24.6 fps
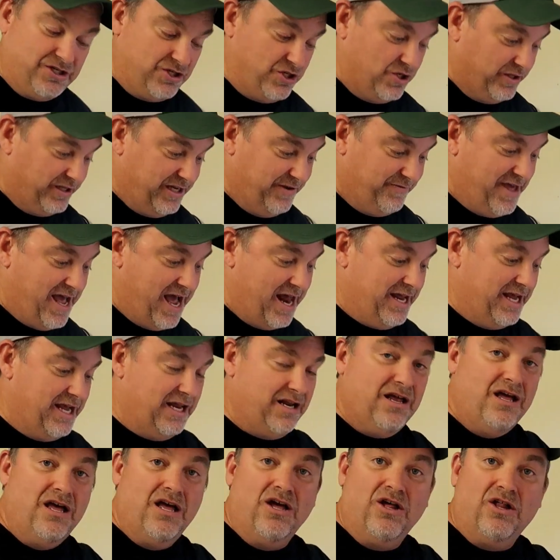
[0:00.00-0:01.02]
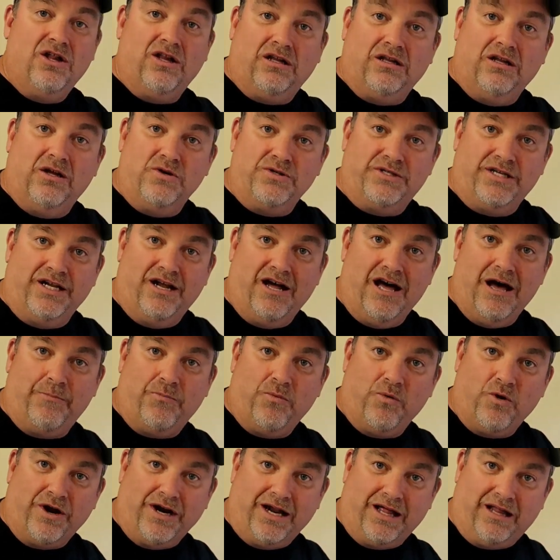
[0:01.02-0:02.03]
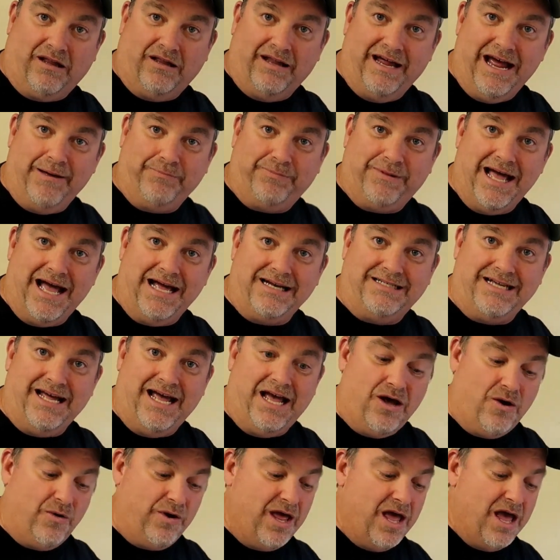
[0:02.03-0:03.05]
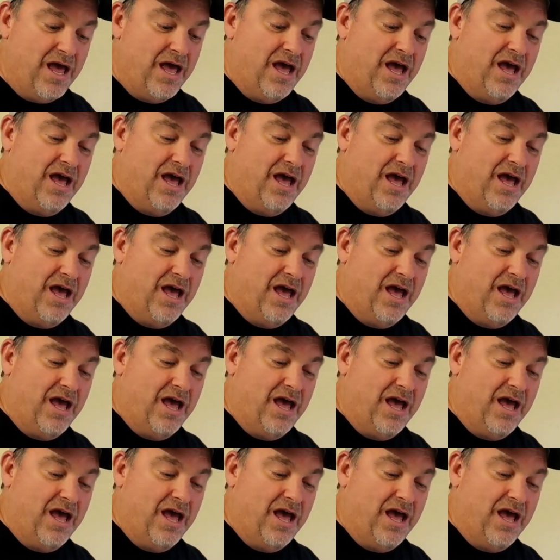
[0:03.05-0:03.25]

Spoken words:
So you leave that in, close it up. We're going to clamp that down.